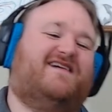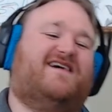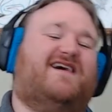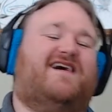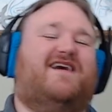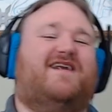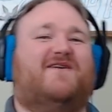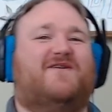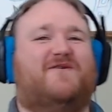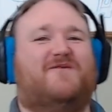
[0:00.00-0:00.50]

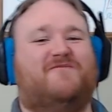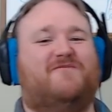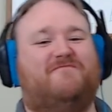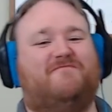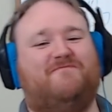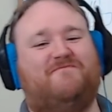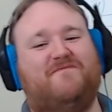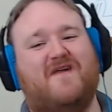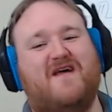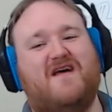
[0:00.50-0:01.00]
I know.
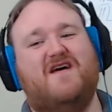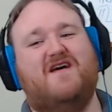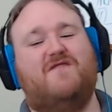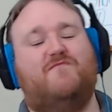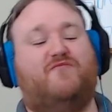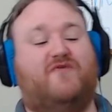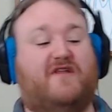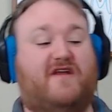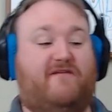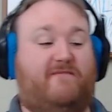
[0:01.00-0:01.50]

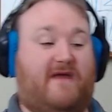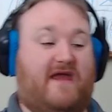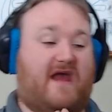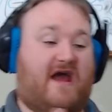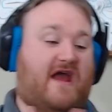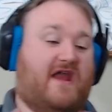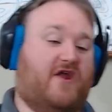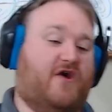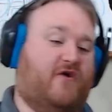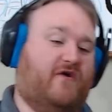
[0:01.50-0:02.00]
Believe me,
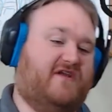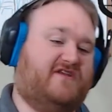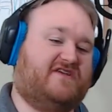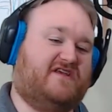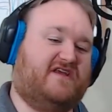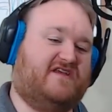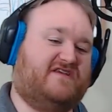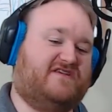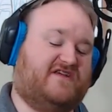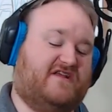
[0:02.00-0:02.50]
I know it's
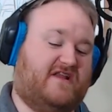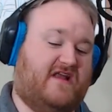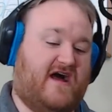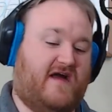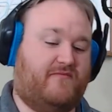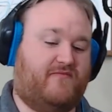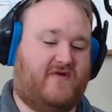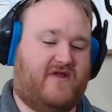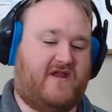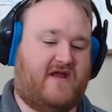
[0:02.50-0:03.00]
a
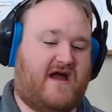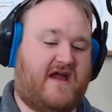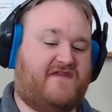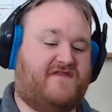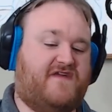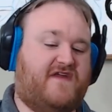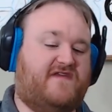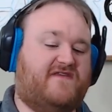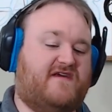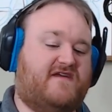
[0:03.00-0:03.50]
lot, but I
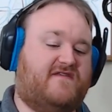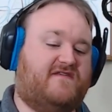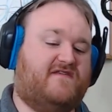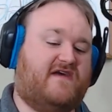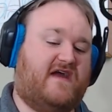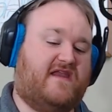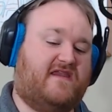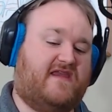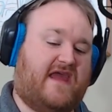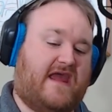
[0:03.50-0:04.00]
think
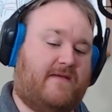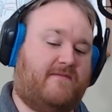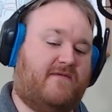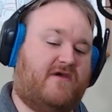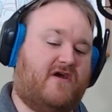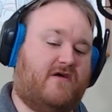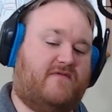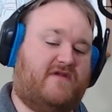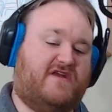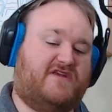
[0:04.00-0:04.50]
that game
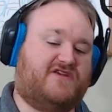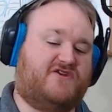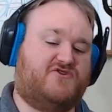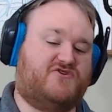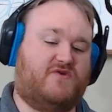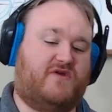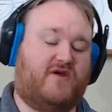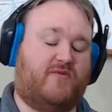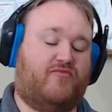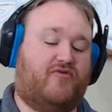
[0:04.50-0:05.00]
companies are
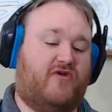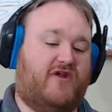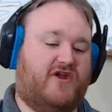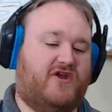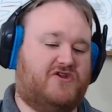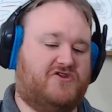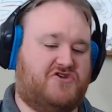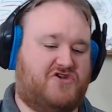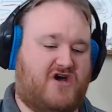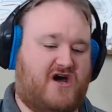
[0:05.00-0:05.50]
doing a pretty
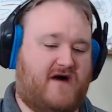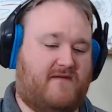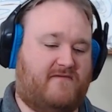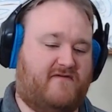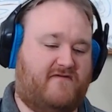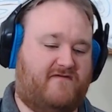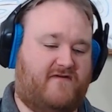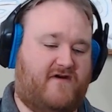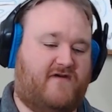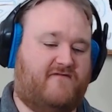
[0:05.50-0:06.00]
good job
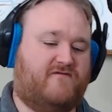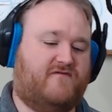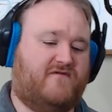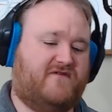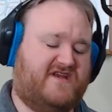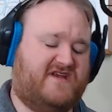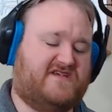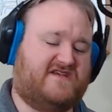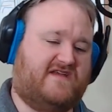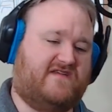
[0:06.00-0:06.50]
of
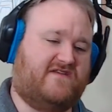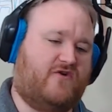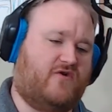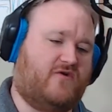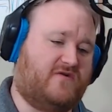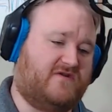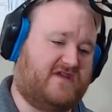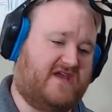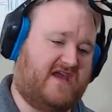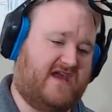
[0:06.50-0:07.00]
releasing their
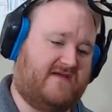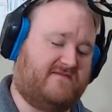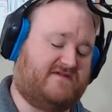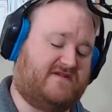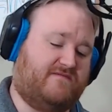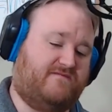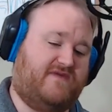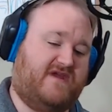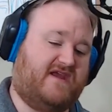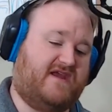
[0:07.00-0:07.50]
old games
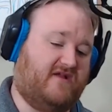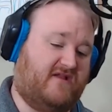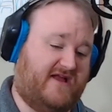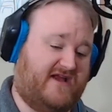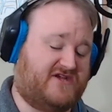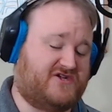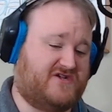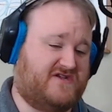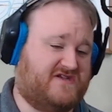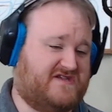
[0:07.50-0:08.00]
in big
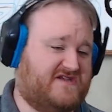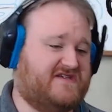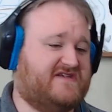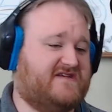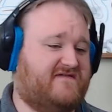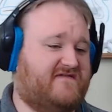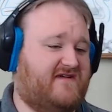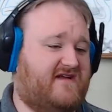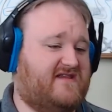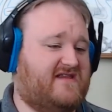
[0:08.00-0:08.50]
collections and
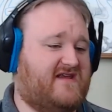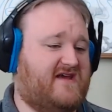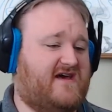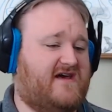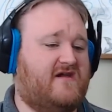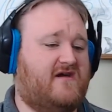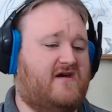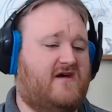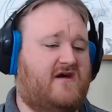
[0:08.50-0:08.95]
stuff like that,